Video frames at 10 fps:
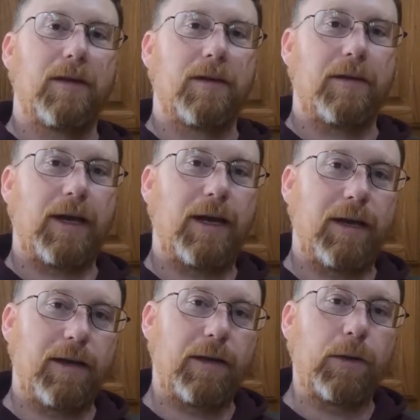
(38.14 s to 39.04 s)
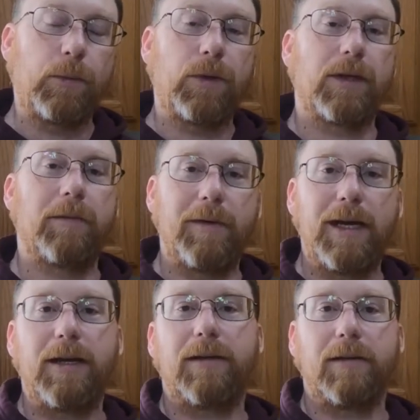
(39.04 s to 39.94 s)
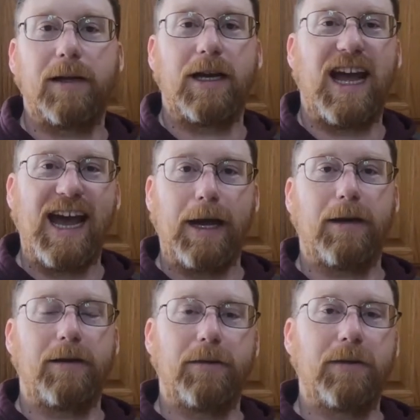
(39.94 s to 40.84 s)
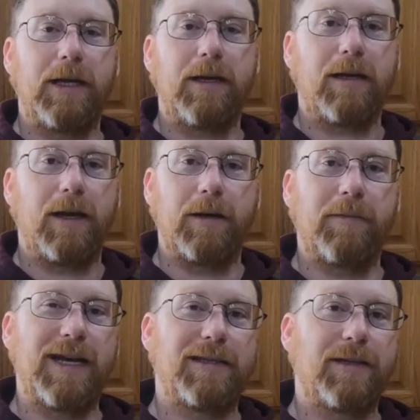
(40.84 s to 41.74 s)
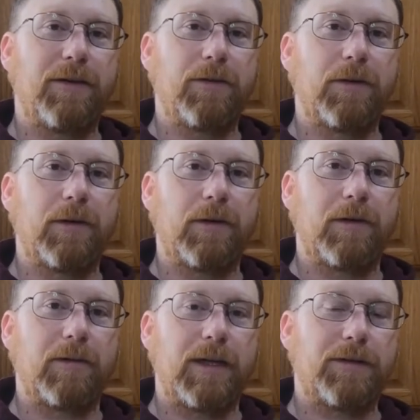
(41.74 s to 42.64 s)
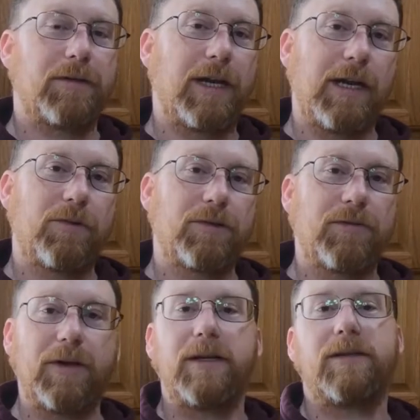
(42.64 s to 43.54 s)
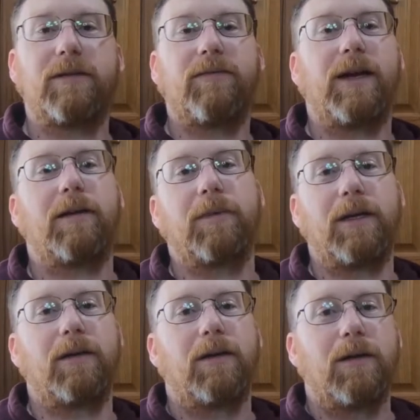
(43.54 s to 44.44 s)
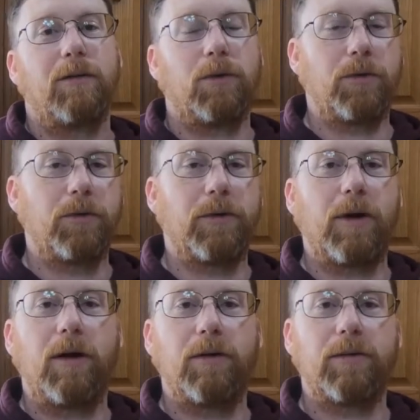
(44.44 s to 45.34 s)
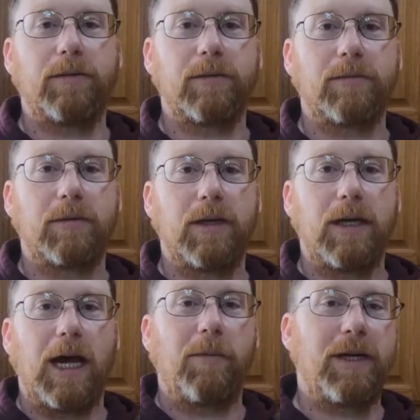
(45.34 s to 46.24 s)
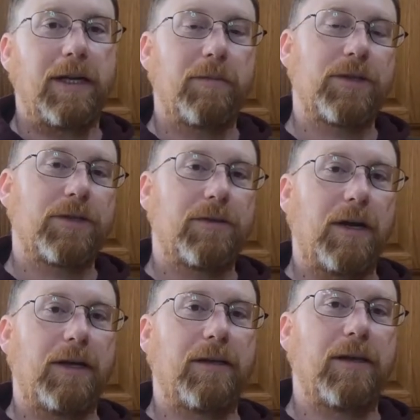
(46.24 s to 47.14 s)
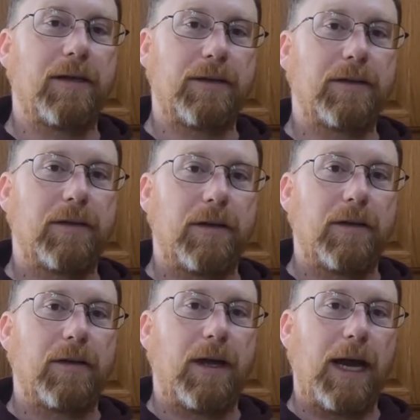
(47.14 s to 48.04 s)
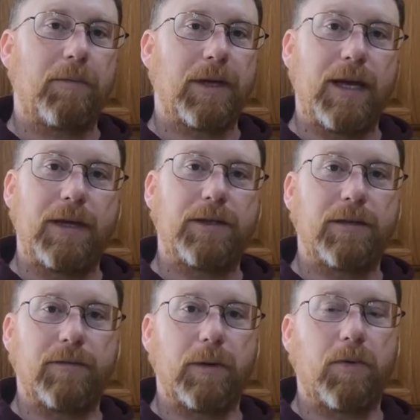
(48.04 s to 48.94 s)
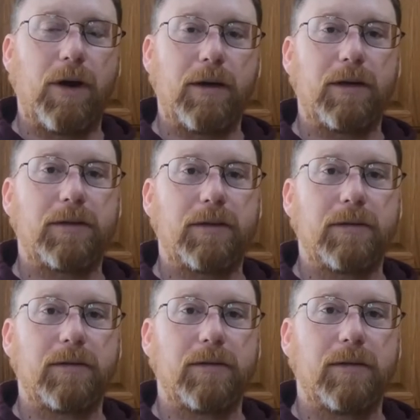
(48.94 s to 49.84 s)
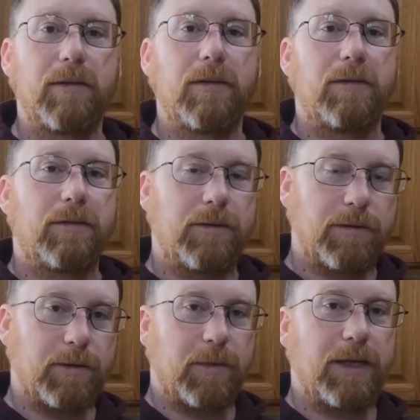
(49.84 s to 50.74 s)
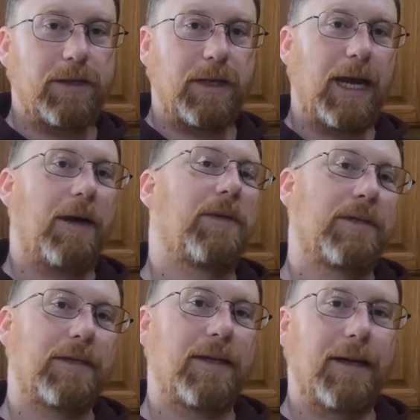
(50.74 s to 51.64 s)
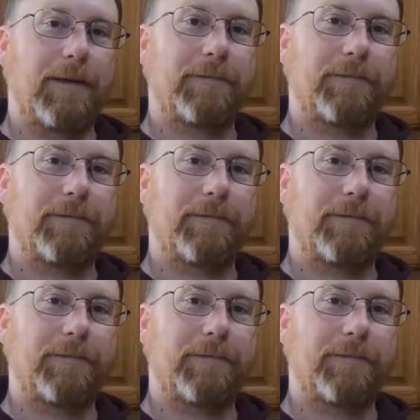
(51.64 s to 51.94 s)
They will immediately add a unique and amazing new look that your neighbors, friends, and family will ooh and all over. I'll be demonstrating this application of the products to some kitchen cabinets today.